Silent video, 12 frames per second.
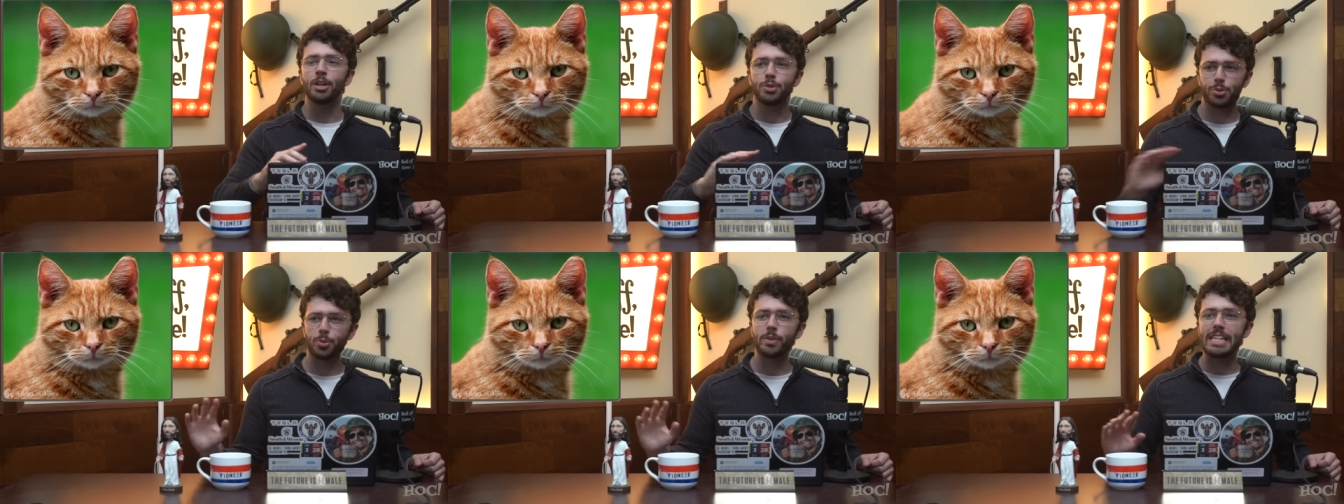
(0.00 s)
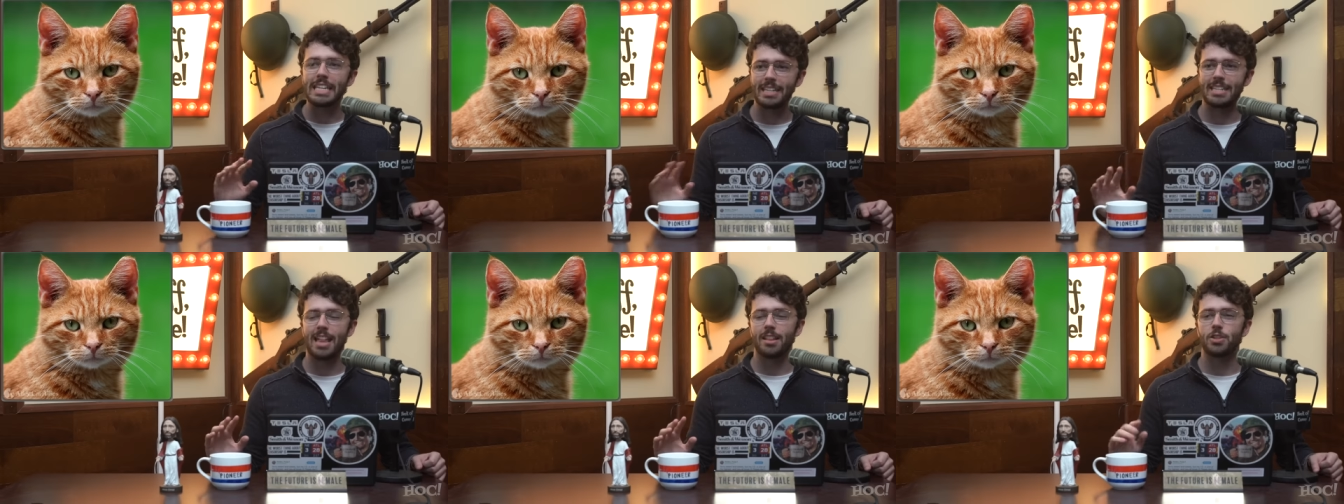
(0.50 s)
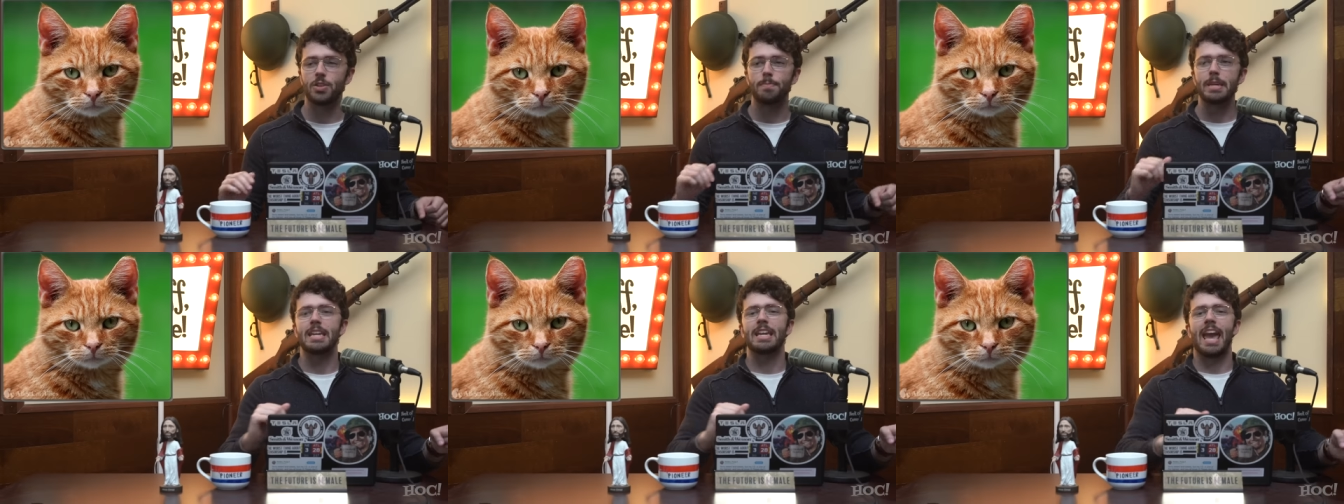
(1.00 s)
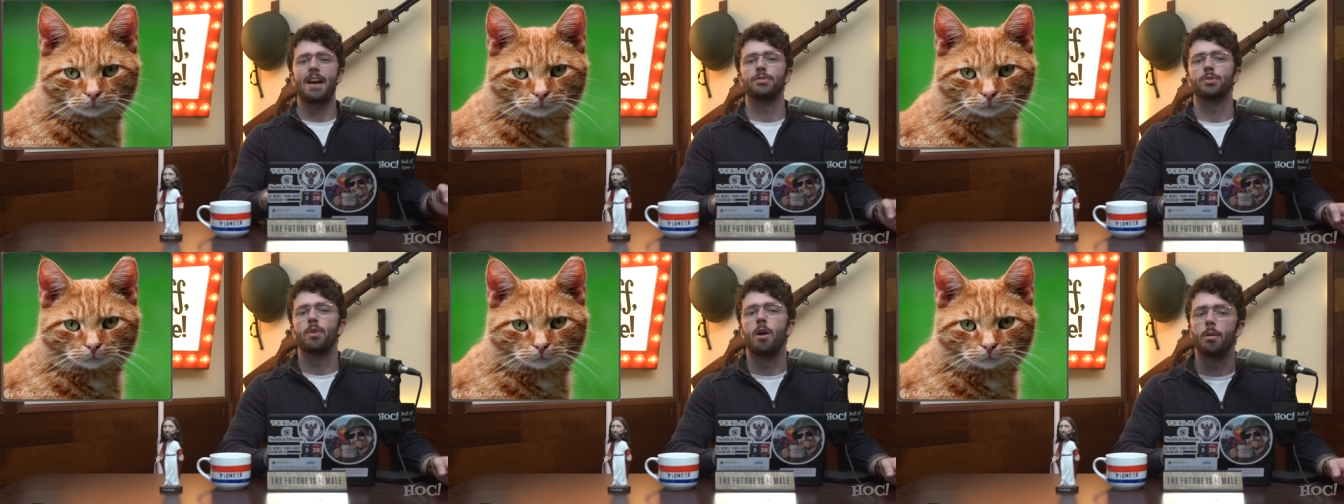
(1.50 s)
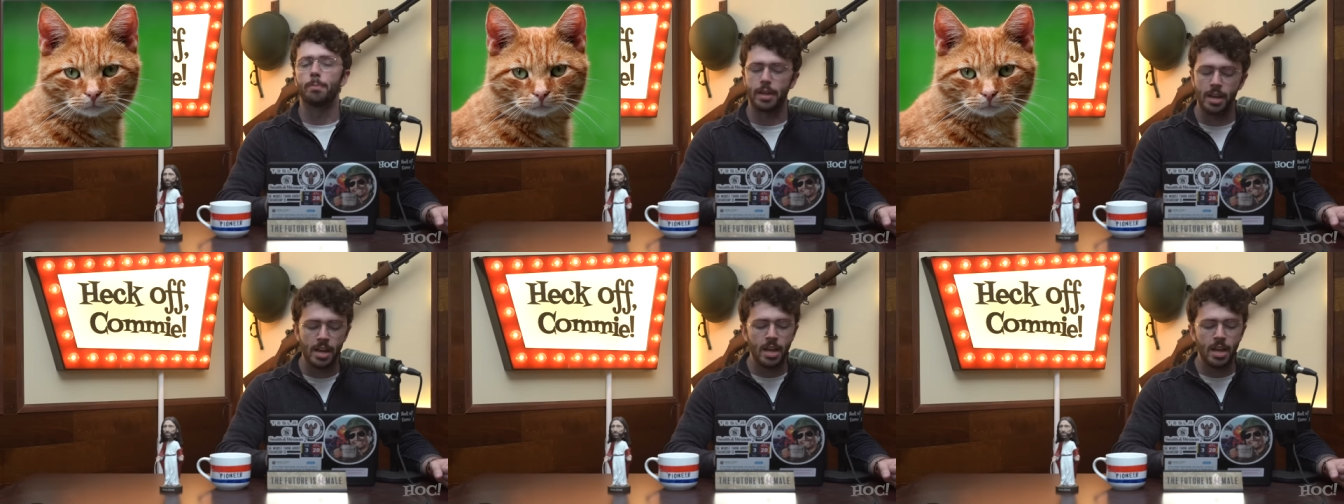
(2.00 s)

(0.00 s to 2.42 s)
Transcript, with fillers: Truly an intelligent being after all. But